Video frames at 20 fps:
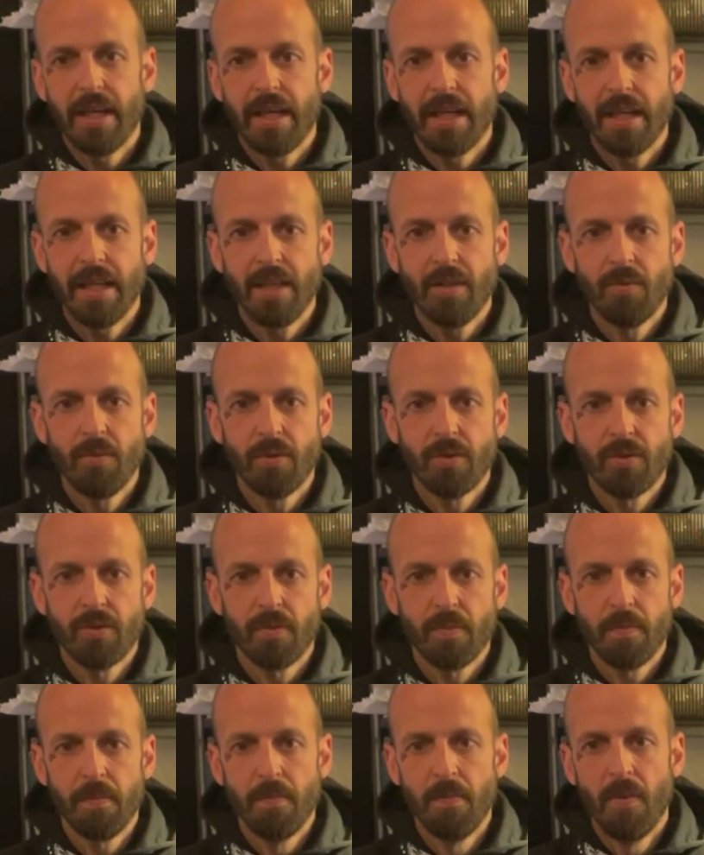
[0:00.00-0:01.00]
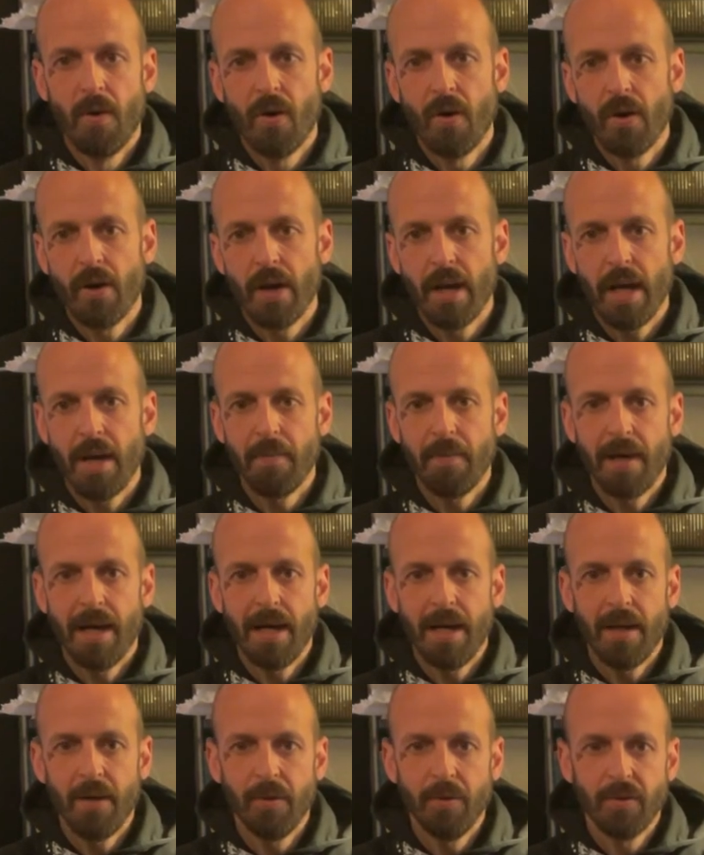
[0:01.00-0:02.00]
It was more
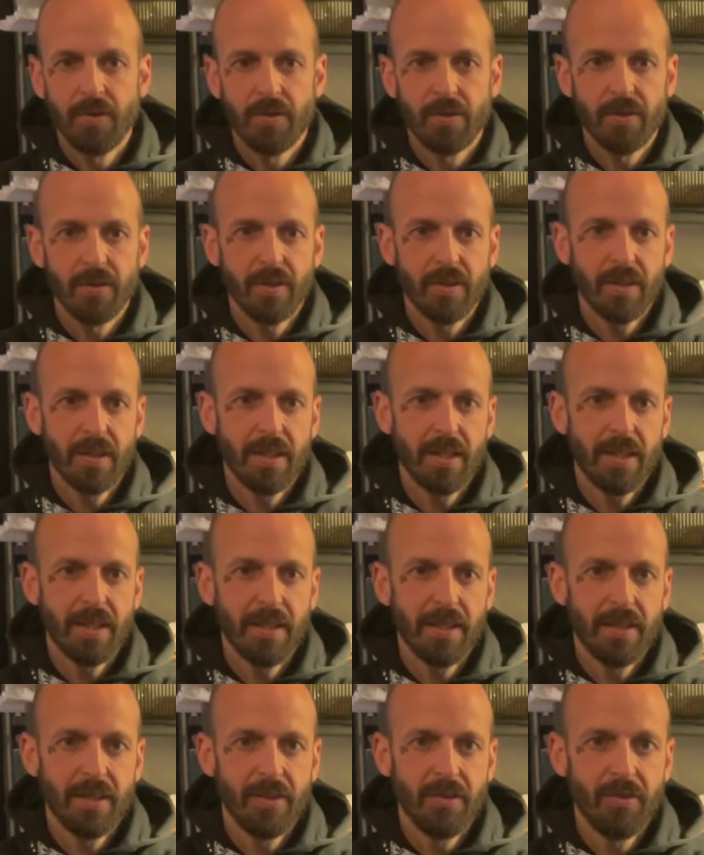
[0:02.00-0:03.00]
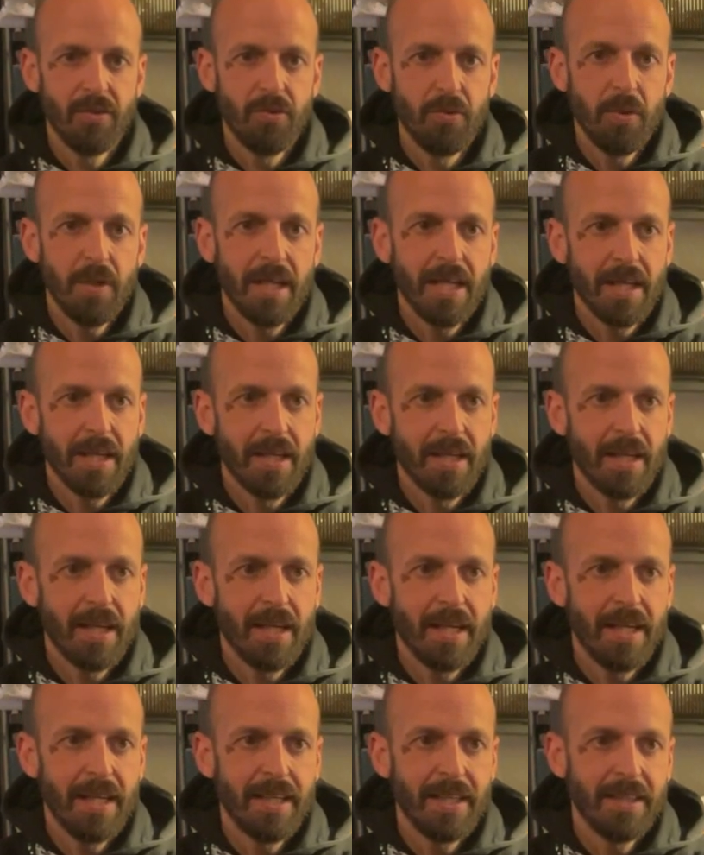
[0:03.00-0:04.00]
about doing
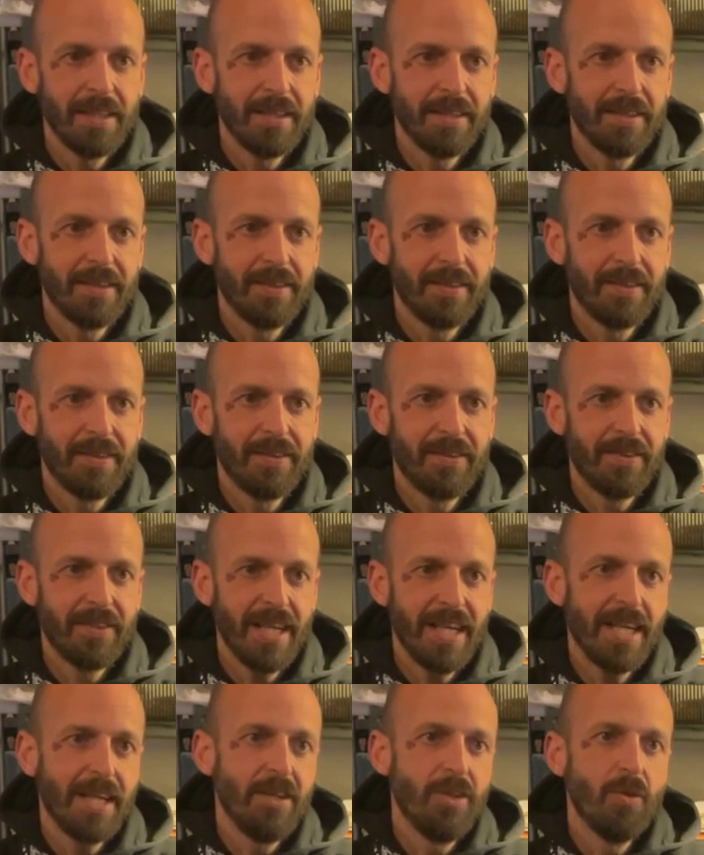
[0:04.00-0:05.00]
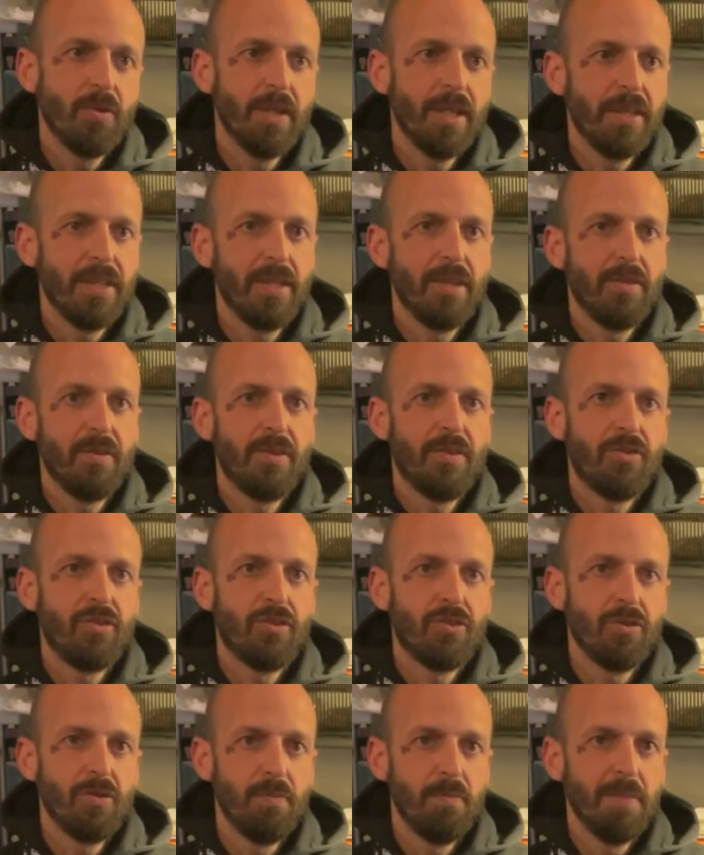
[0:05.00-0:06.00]
a chair. I know that it
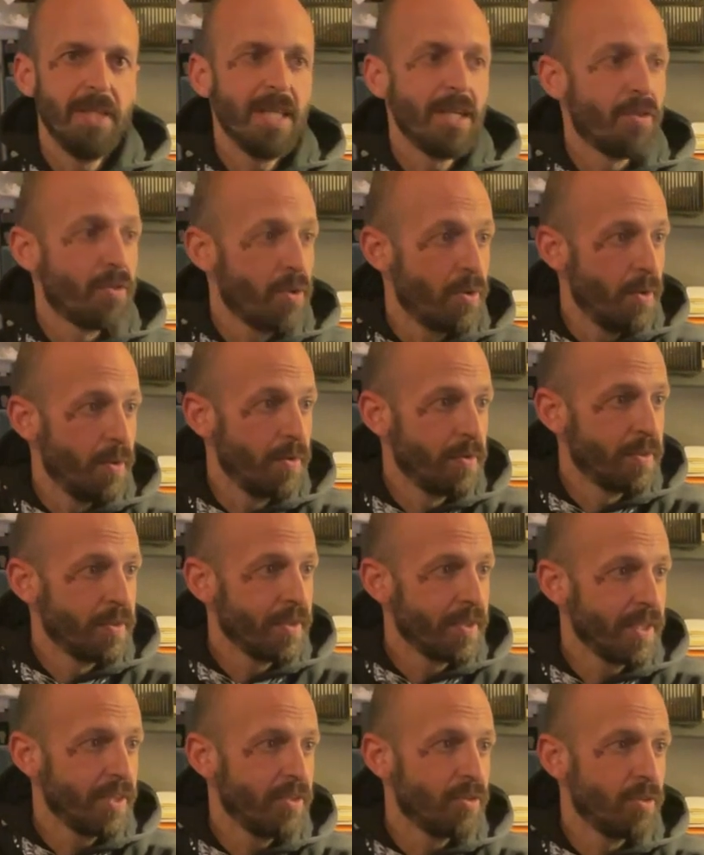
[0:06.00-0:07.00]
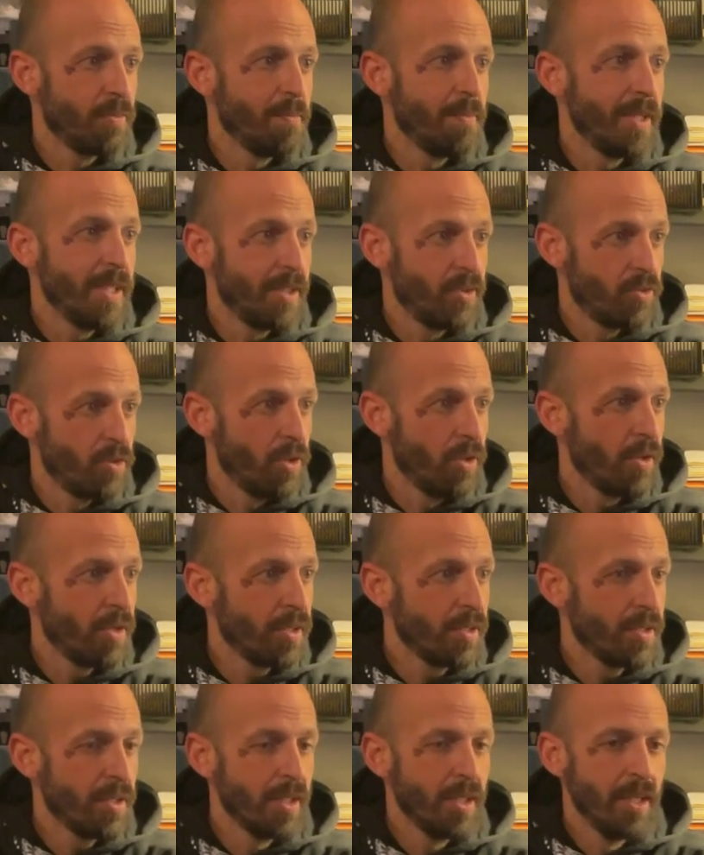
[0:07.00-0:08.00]
should be a throne, it should be tall.